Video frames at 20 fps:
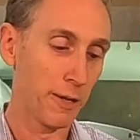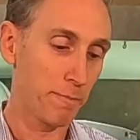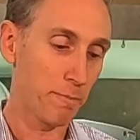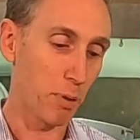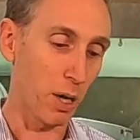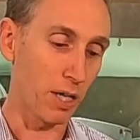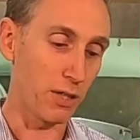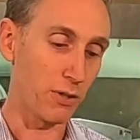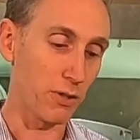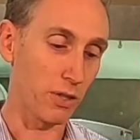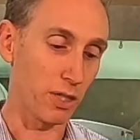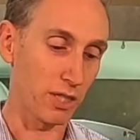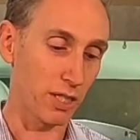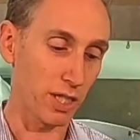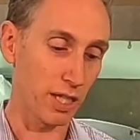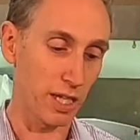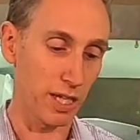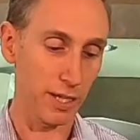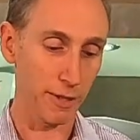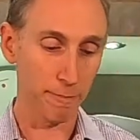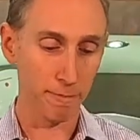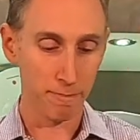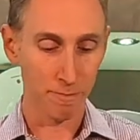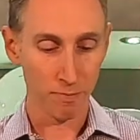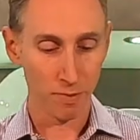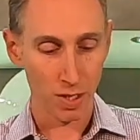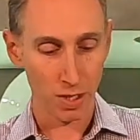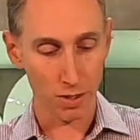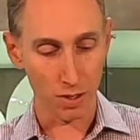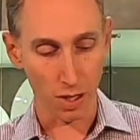But you can see,
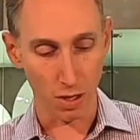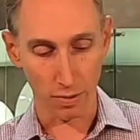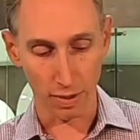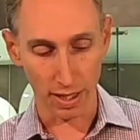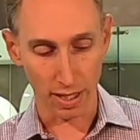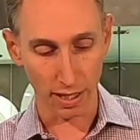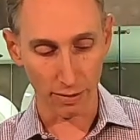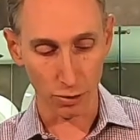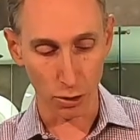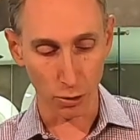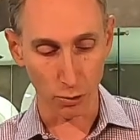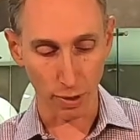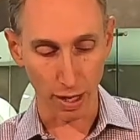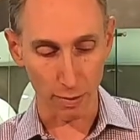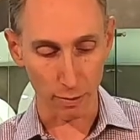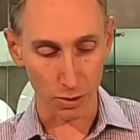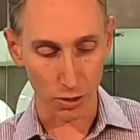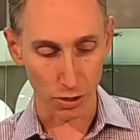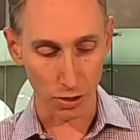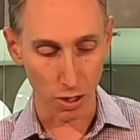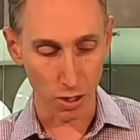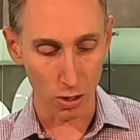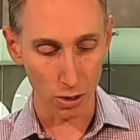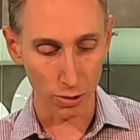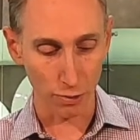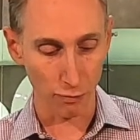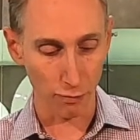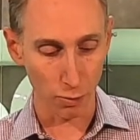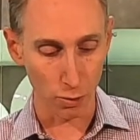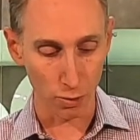it gives you great results,
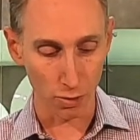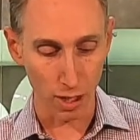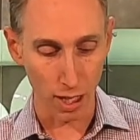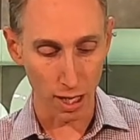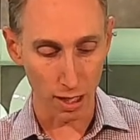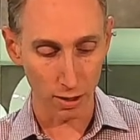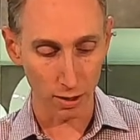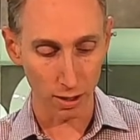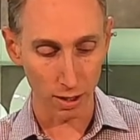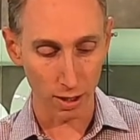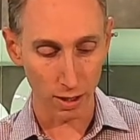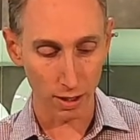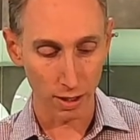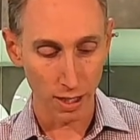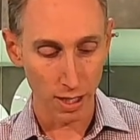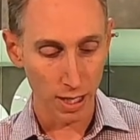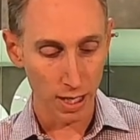full color.